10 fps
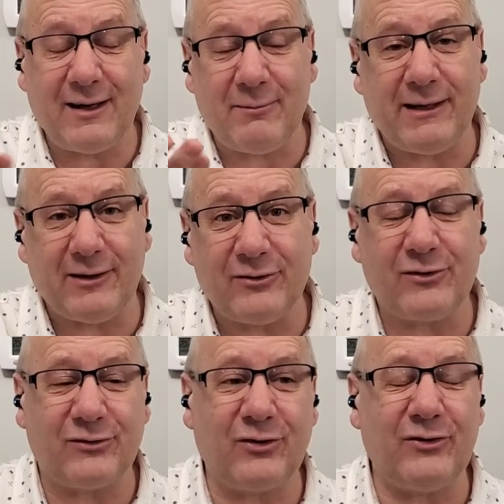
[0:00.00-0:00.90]
I mean, there's
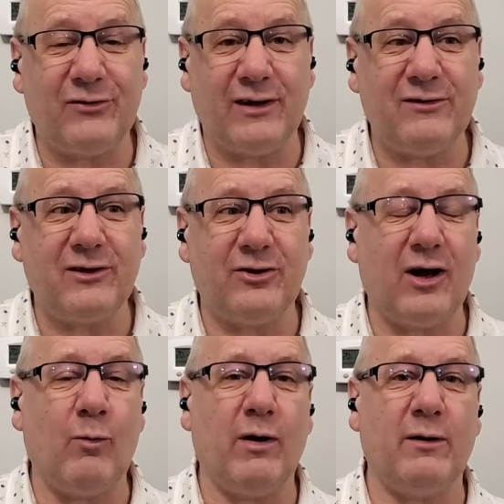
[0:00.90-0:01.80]
a certain sense you're
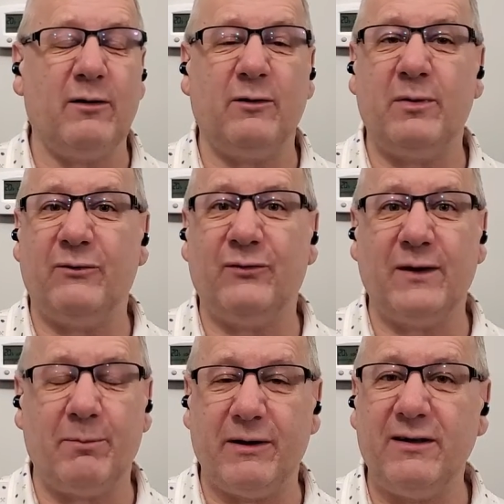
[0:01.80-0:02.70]
not wanting to be
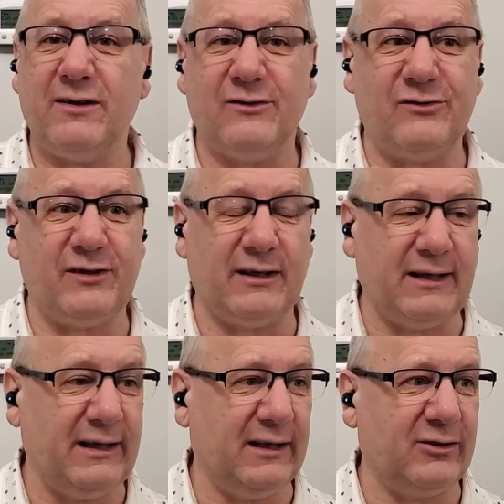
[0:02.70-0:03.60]
flippant and
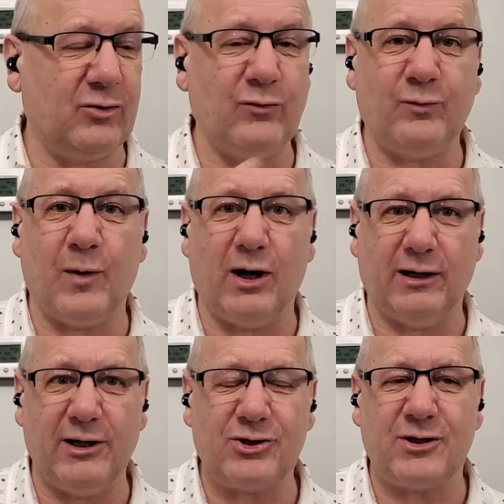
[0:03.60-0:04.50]
silly and
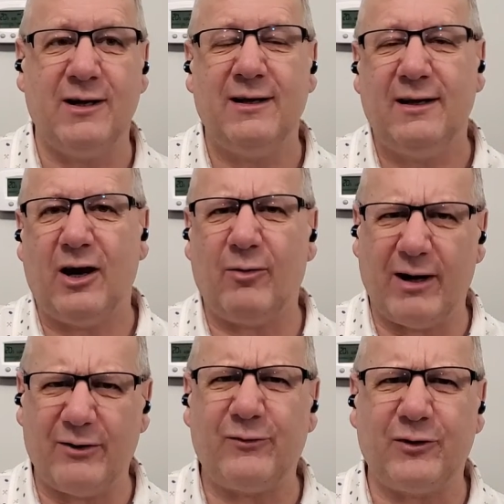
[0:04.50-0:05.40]
goofballish
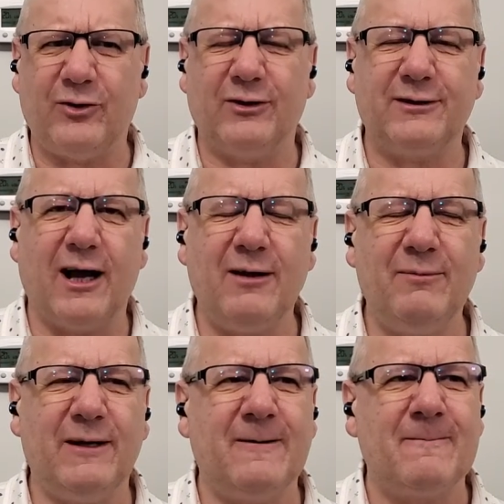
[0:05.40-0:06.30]
around a funeral time,
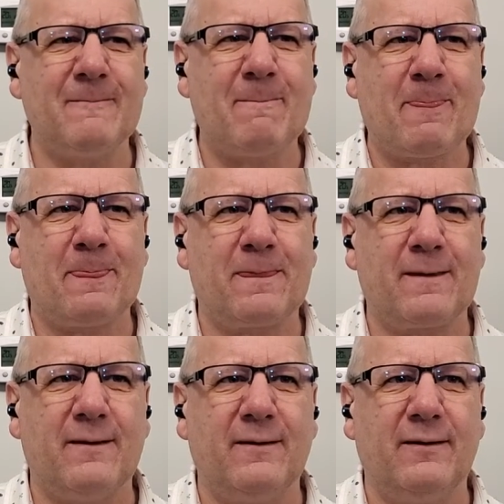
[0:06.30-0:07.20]
but
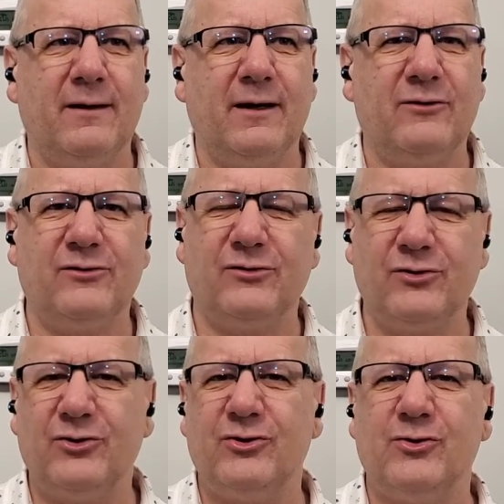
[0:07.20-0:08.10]
there's a
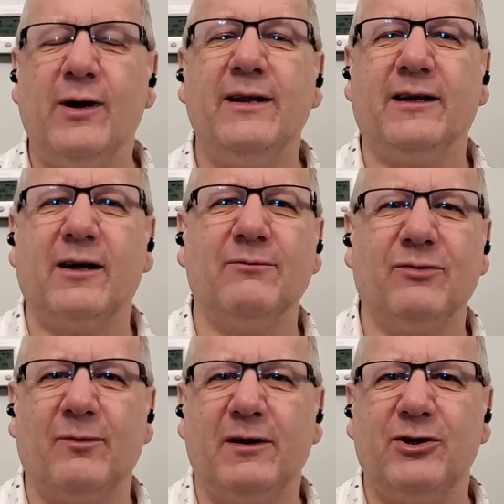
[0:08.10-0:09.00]
certain joy that comes
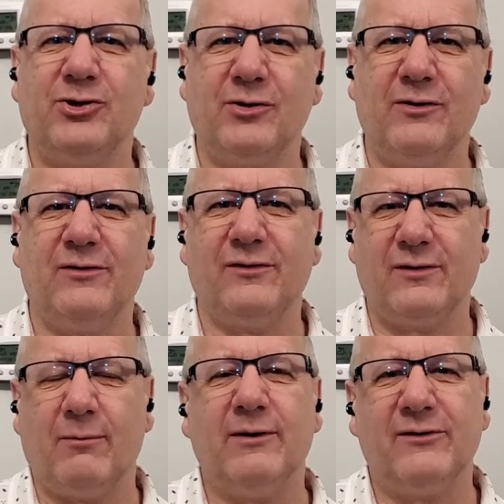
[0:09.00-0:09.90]
from the assurance of
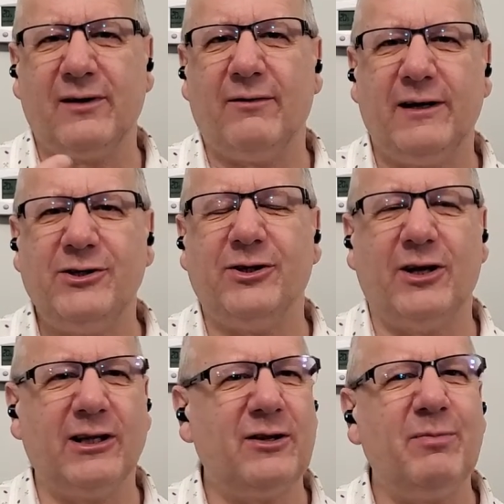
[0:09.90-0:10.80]
someone's salvation,
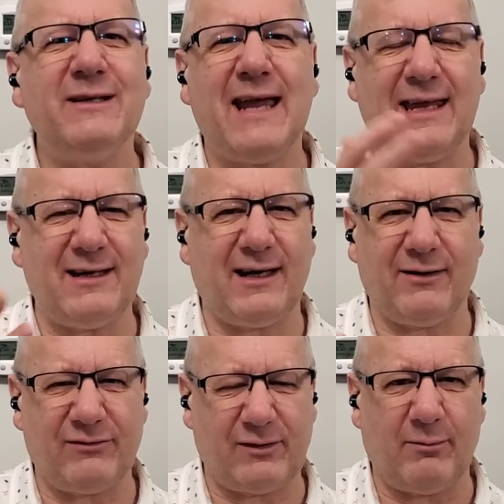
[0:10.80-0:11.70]
not the pretending
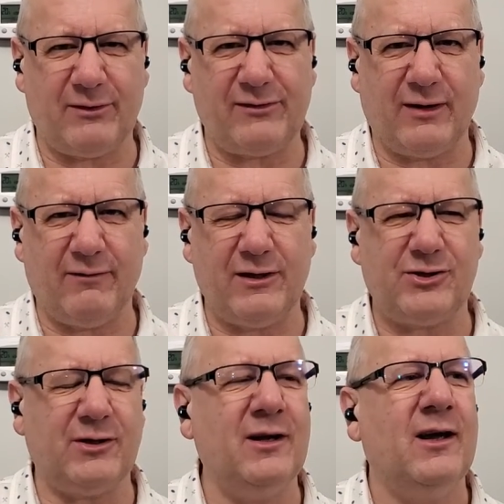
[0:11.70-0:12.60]
of someone's
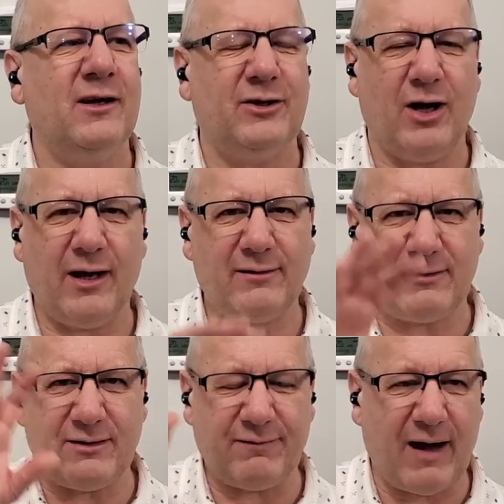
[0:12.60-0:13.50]
salvation,
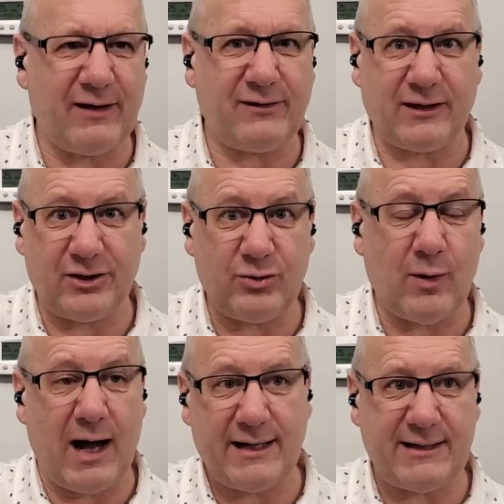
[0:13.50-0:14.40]
not devising a new
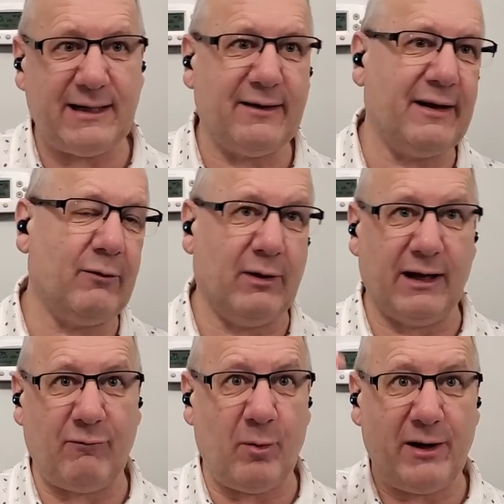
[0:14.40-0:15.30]
idea that, well,
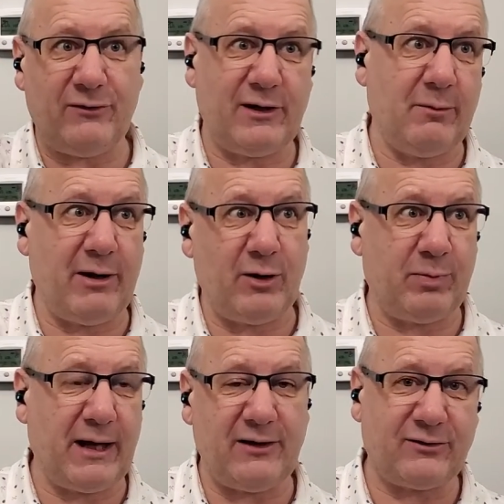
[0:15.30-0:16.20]
everybody's in a better
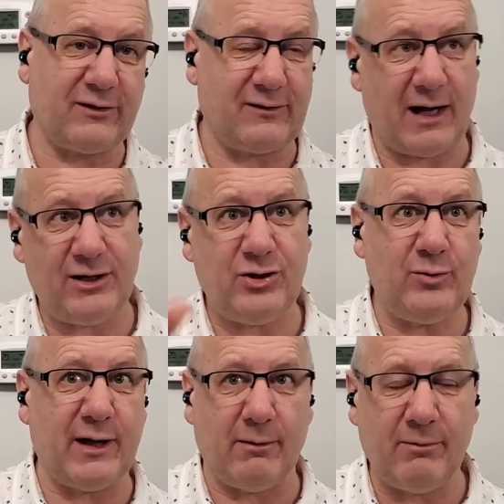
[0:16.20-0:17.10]
place because I knew
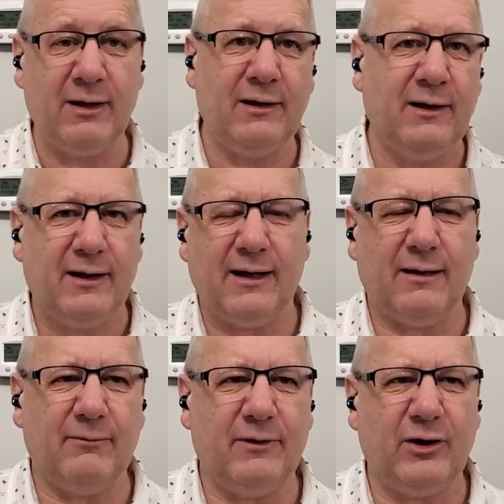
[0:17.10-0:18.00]
them.
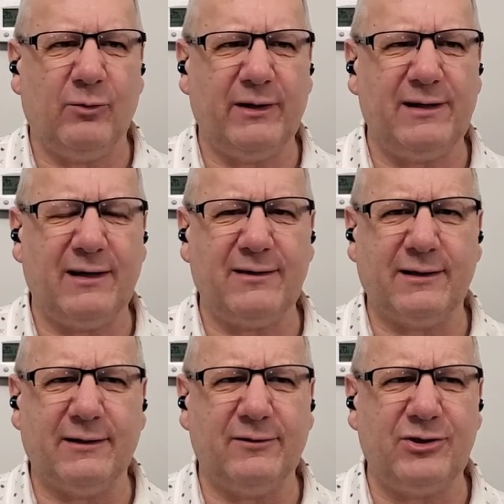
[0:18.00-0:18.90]
We tend
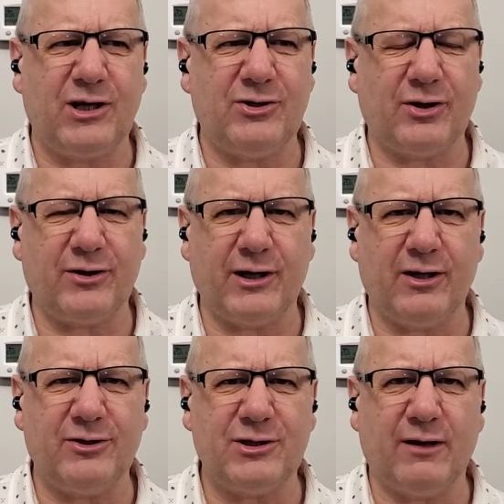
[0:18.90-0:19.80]
to change our
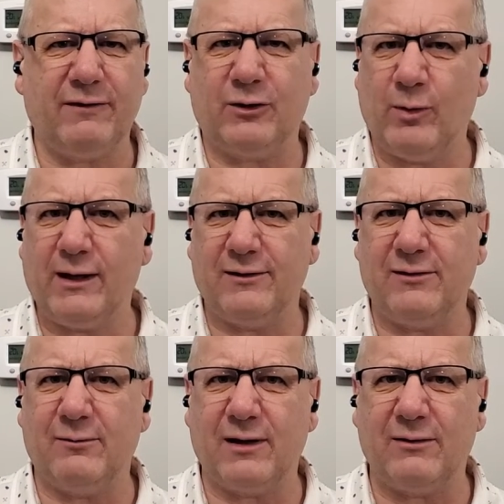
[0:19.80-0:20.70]
theology awfully quickly
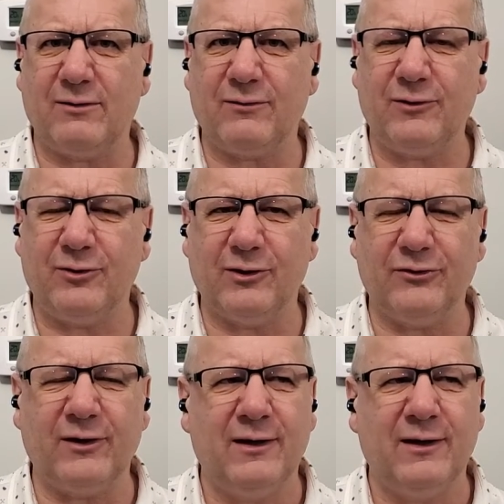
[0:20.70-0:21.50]
sometimes at funerals.